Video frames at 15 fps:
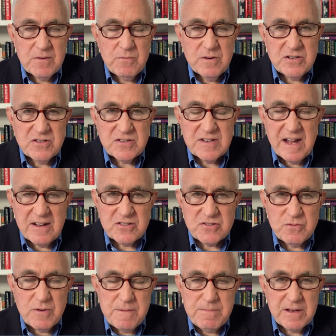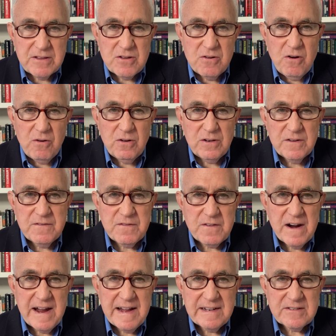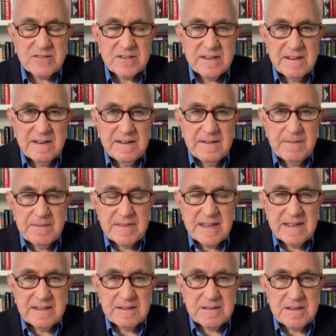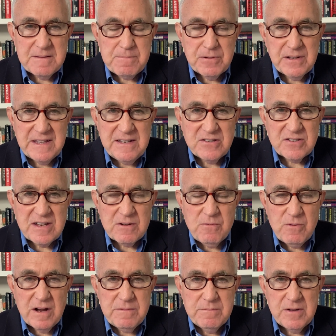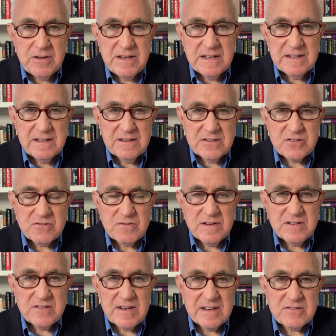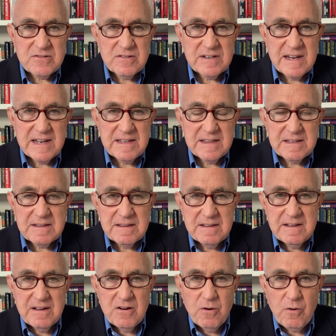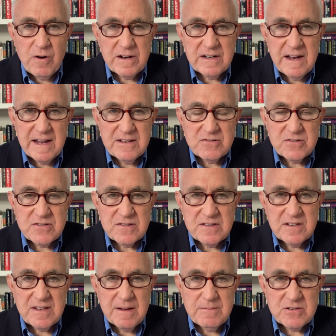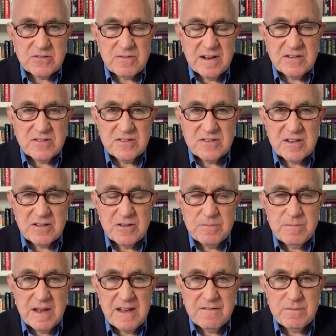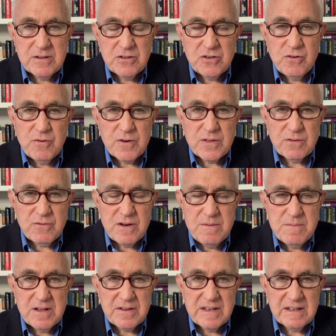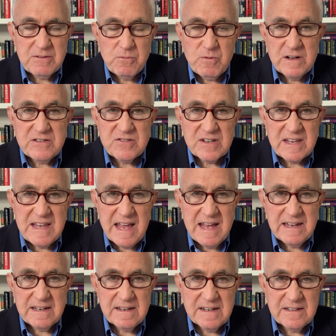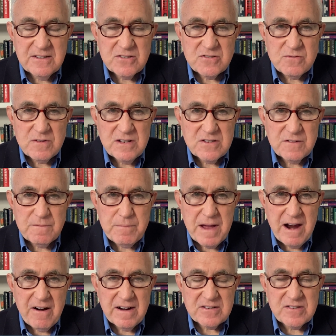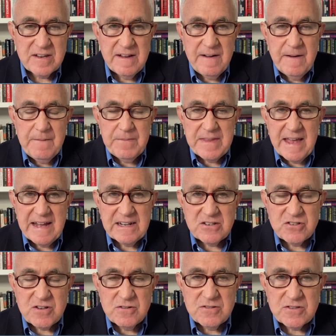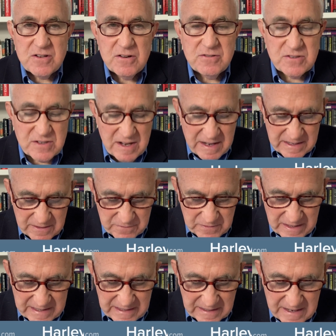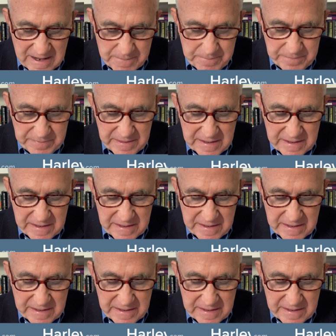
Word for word: which is now sweeping the whole of France they, the police said 1 million in the streets yesterday. The organizers of the demonstration said there may have been 2 or 3 million once again in the streets of Paris, and it shows no sign of letting up.